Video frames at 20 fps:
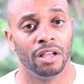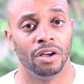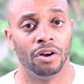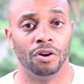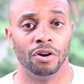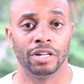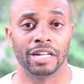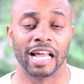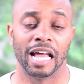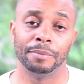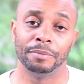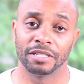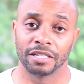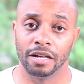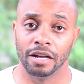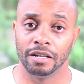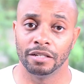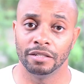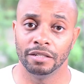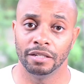on
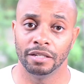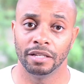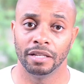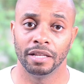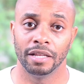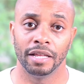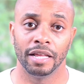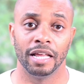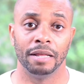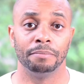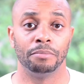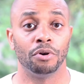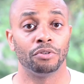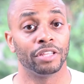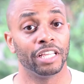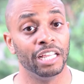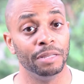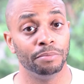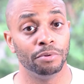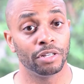Amazon in
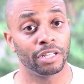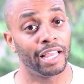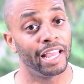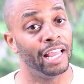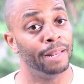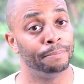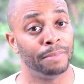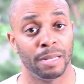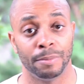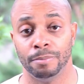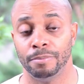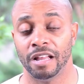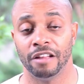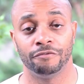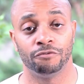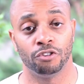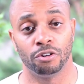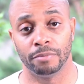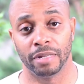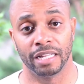both ebook and paperback
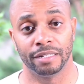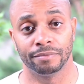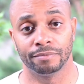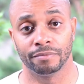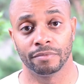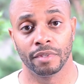format.